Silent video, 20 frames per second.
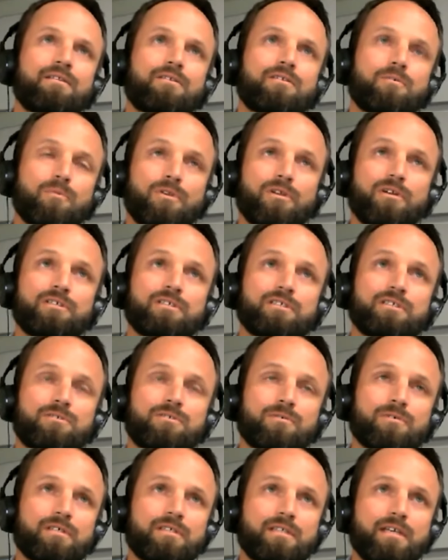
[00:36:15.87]
thermal energy
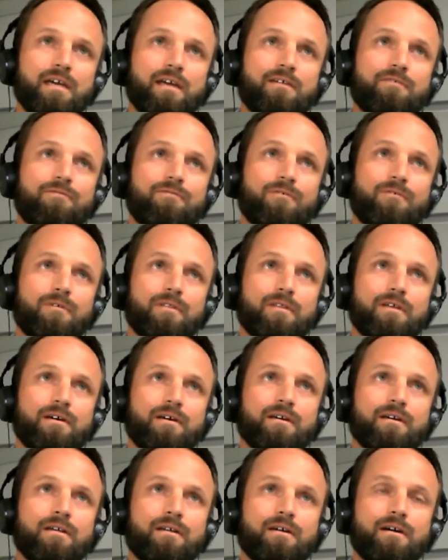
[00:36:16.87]
storage tank for
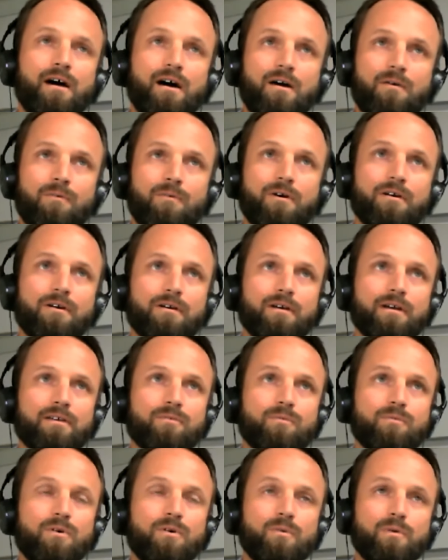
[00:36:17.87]
the hot water
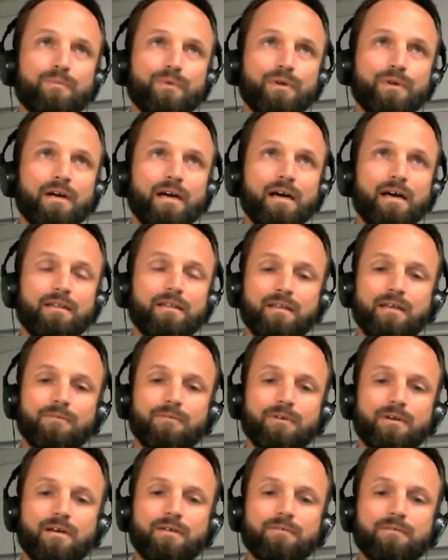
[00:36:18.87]
as well when we add the heat
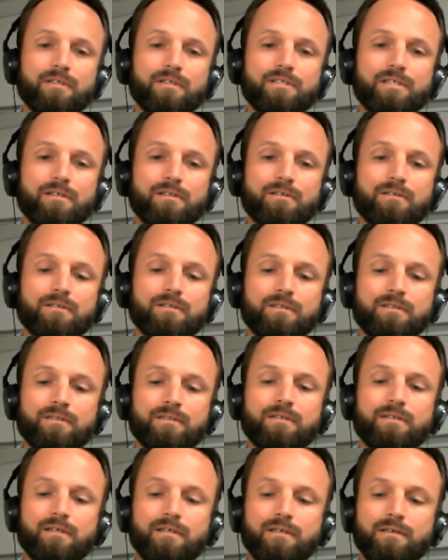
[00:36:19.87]
recovery chillers.